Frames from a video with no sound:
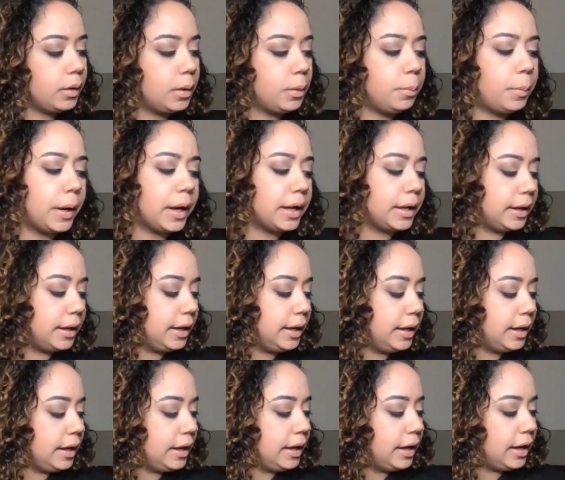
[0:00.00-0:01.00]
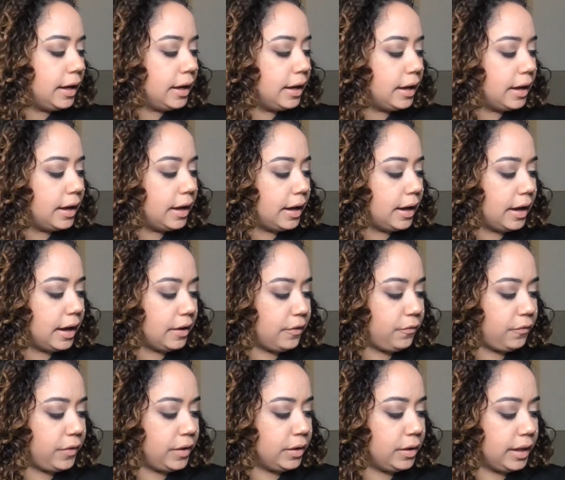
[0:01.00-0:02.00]
But I
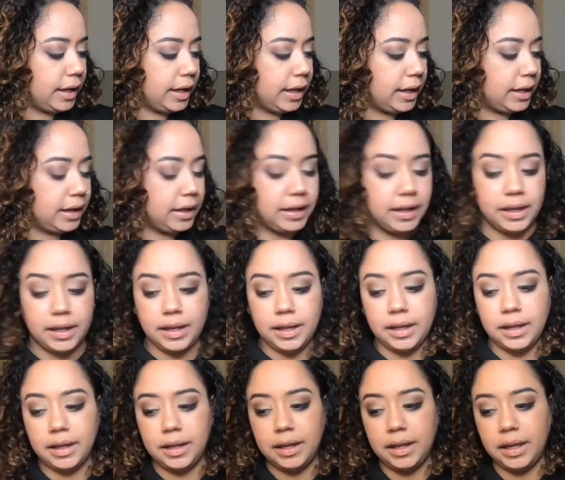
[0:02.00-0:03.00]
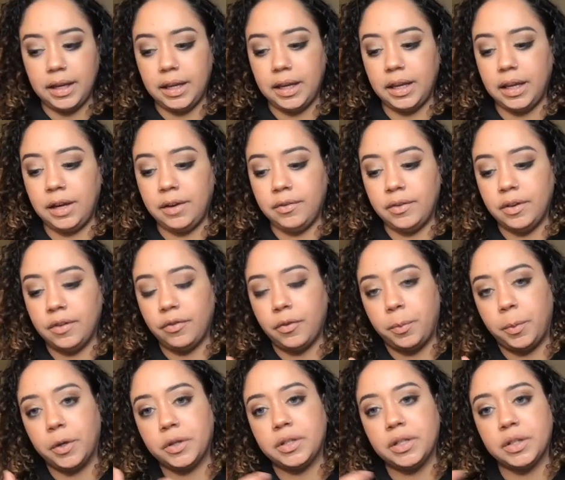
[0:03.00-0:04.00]
feel like even if a
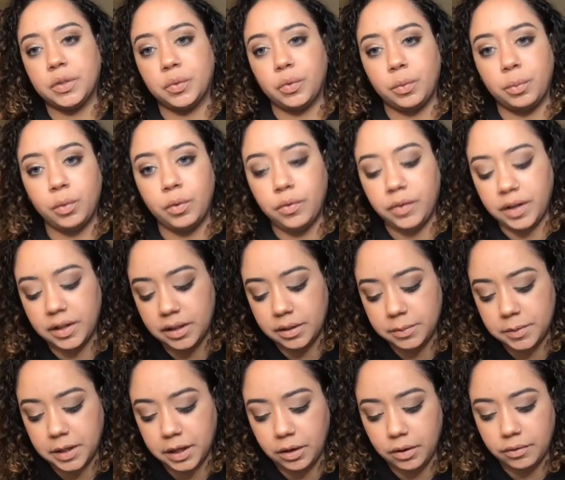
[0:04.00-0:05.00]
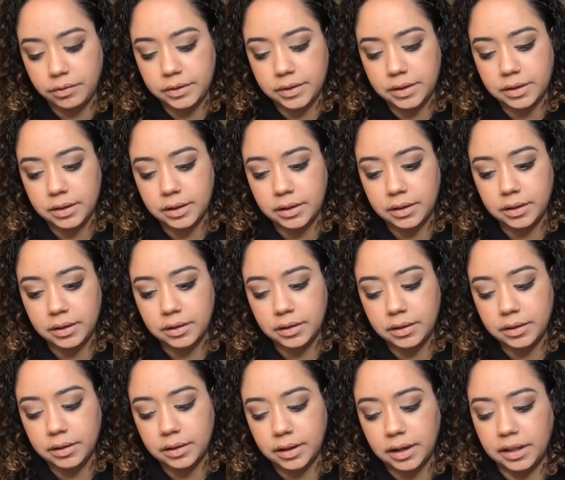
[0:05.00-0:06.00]
person's removing themselves
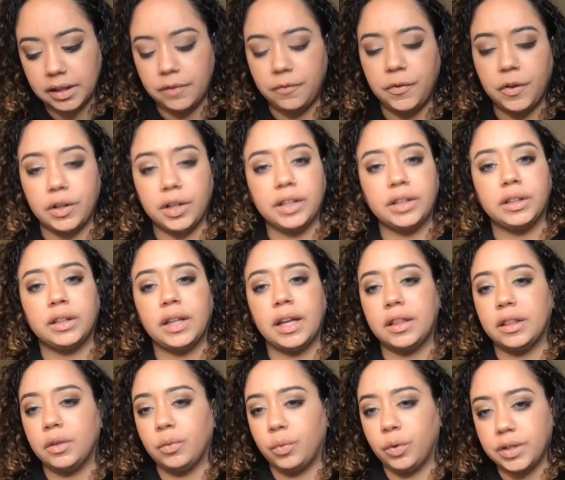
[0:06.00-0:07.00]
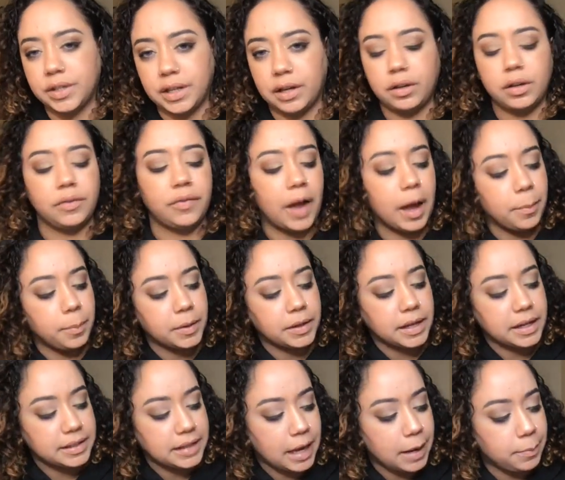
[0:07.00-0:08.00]
and they feel like that the worst that could have happened
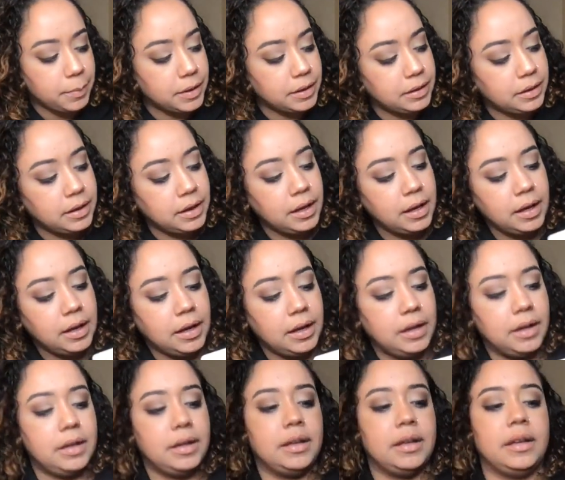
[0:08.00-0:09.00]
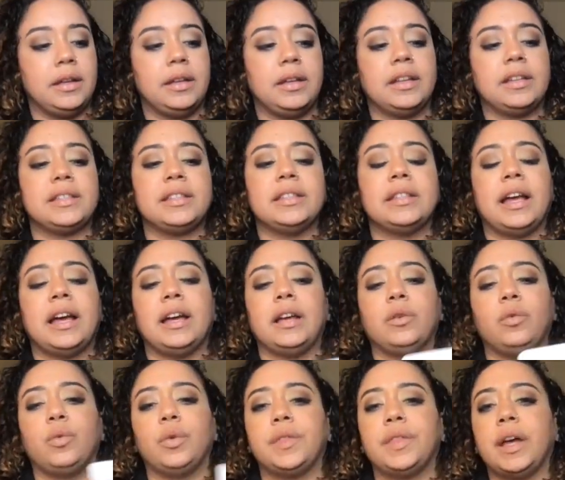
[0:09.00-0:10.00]
has happened, it's
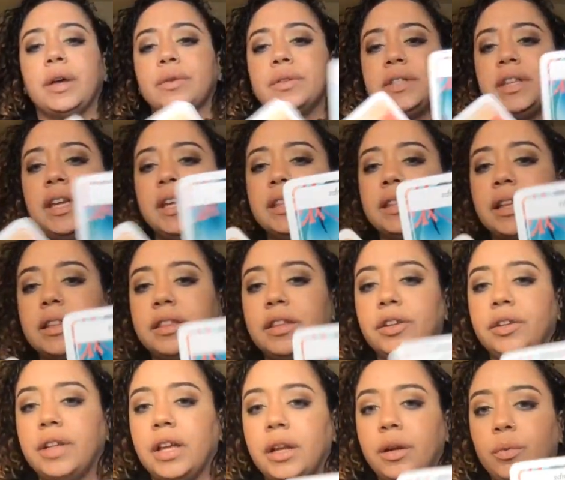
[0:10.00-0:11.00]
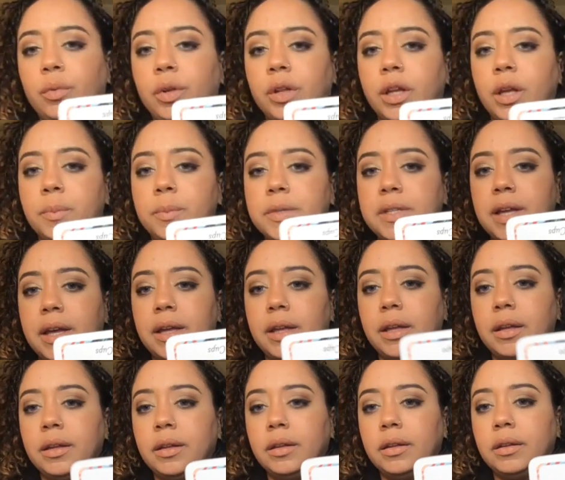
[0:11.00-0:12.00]
not without saying that they're not really upset.
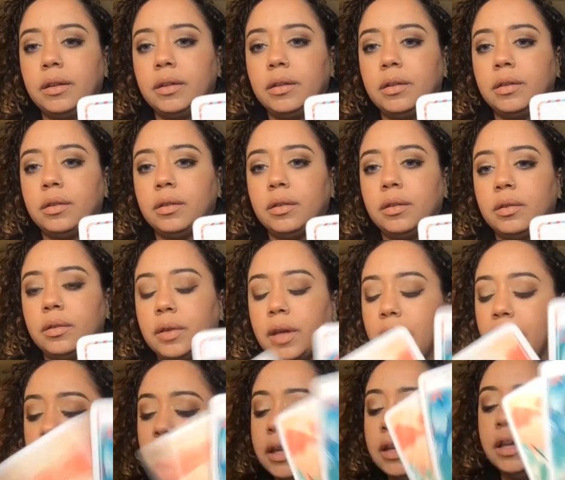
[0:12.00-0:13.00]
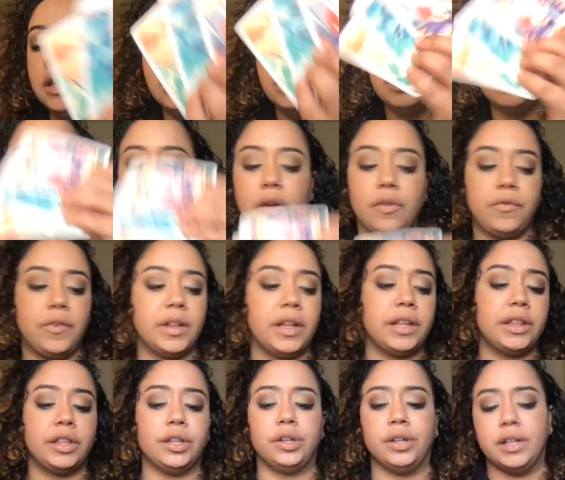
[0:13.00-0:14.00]
Okay, so I feel
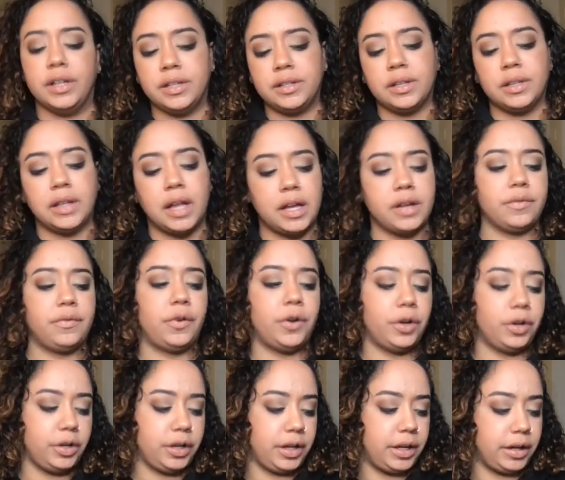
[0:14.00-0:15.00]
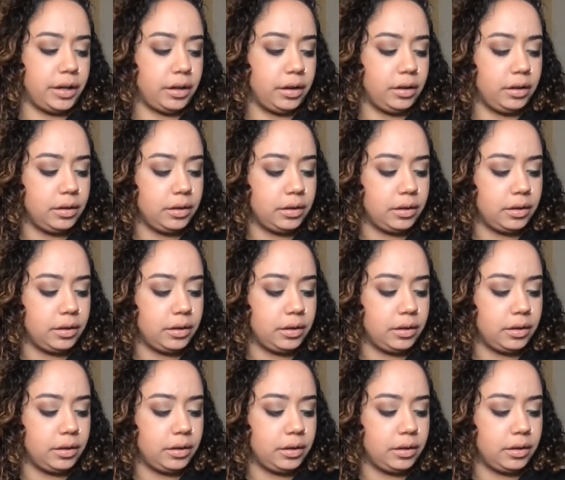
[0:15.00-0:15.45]
like there is a lot of hurt here.